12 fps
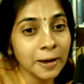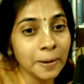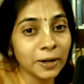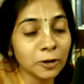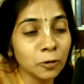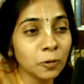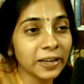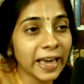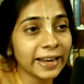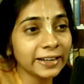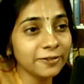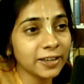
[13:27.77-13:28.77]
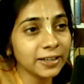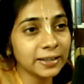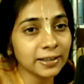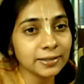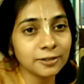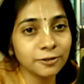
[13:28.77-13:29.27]
but who carry very
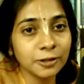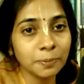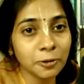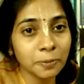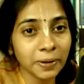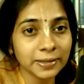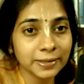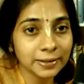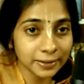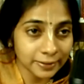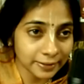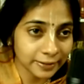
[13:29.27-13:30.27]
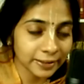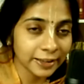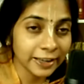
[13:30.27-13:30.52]
lustful propensities,